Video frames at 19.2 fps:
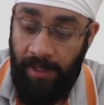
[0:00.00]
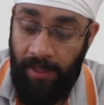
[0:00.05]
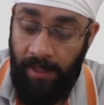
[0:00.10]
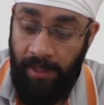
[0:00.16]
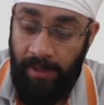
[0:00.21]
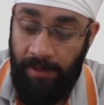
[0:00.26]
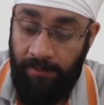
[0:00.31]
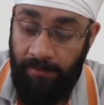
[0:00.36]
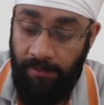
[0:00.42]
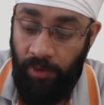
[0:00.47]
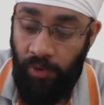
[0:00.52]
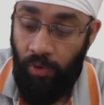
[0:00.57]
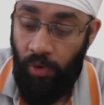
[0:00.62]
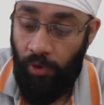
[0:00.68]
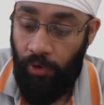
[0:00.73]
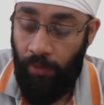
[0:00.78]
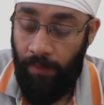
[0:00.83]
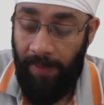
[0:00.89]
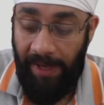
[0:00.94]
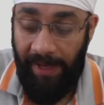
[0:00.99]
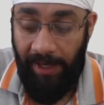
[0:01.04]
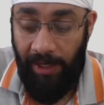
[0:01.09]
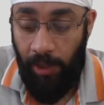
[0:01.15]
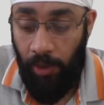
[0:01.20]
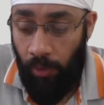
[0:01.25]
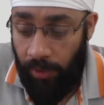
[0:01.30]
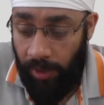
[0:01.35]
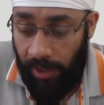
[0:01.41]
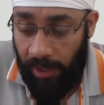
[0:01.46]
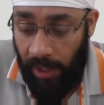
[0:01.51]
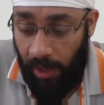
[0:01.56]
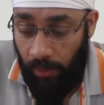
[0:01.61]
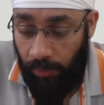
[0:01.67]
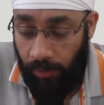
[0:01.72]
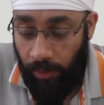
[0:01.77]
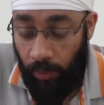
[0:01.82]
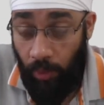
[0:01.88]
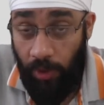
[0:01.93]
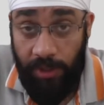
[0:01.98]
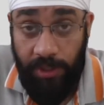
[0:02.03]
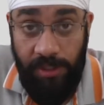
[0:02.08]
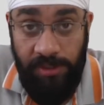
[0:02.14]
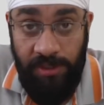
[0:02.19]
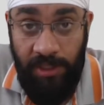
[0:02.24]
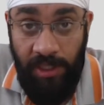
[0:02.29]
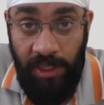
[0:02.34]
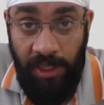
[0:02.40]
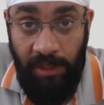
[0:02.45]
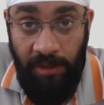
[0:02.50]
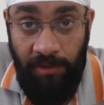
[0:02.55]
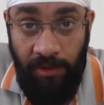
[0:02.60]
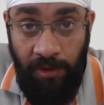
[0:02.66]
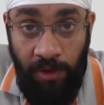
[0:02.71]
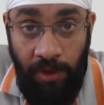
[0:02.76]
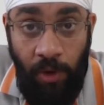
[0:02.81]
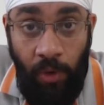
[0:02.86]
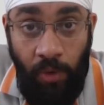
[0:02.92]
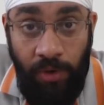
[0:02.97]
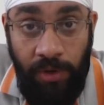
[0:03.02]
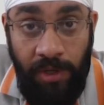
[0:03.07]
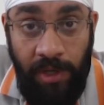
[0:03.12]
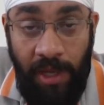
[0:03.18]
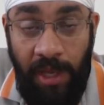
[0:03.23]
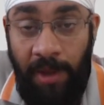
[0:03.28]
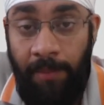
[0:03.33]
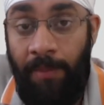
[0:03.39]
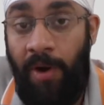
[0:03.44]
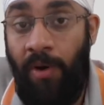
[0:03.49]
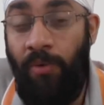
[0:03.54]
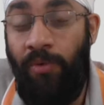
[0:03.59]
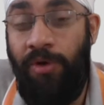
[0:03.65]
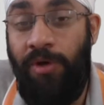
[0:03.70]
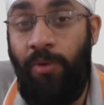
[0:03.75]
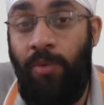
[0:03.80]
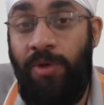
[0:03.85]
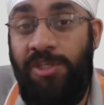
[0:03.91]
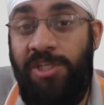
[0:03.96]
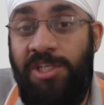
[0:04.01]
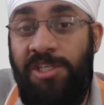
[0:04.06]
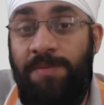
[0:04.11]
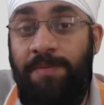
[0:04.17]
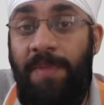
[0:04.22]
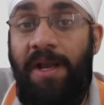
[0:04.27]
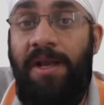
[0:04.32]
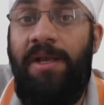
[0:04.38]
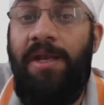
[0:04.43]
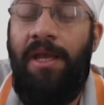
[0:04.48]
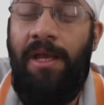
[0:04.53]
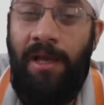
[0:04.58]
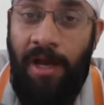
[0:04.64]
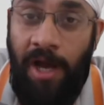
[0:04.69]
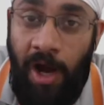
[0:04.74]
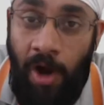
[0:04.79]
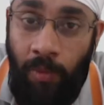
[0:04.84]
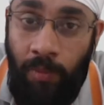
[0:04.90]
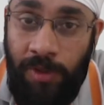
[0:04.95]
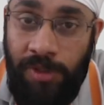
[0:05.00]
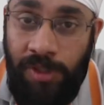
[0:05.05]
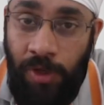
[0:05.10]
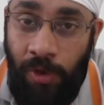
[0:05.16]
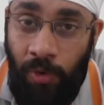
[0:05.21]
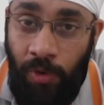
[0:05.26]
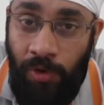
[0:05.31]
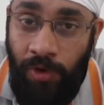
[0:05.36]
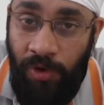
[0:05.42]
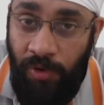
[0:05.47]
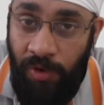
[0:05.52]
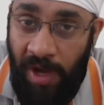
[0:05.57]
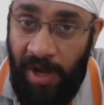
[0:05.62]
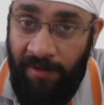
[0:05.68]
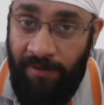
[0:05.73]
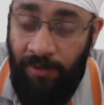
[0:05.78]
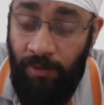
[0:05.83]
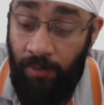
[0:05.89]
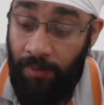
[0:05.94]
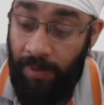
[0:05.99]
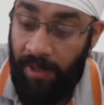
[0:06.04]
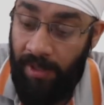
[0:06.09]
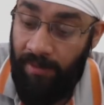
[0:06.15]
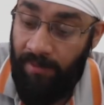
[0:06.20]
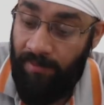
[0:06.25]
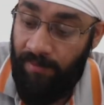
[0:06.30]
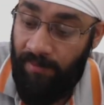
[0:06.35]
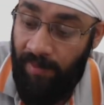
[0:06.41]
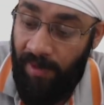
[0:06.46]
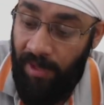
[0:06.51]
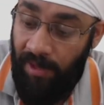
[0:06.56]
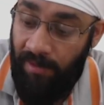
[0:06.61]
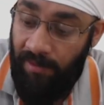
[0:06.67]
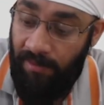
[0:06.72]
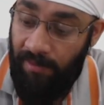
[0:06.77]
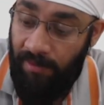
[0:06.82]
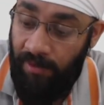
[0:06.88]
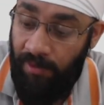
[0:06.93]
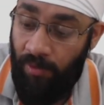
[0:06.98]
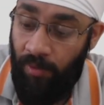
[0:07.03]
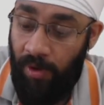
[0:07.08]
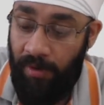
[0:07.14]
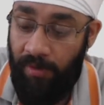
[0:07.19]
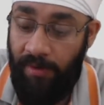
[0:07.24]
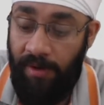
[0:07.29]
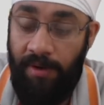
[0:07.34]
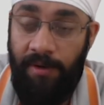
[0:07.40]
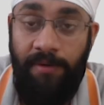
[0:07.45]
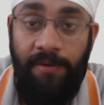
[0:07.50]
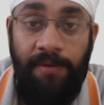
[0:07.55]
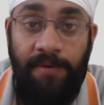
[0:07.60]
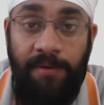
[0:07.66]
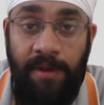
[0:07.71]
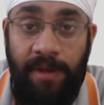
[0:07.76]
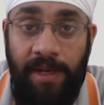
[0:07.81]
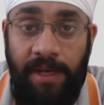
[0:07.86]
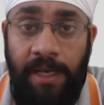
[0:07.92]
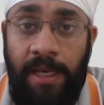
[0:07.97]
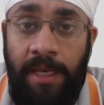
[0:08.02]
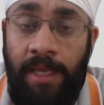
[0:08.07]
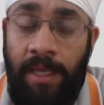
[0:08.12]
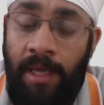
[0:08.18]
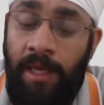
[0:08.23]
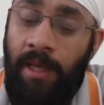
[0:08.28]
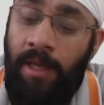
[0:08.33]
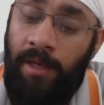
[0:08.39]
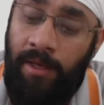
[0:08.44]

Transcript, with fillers: uh, you go to bank loan account. What is the loan amount which is pending? How much loan do you have to pay? Well, 200 directly.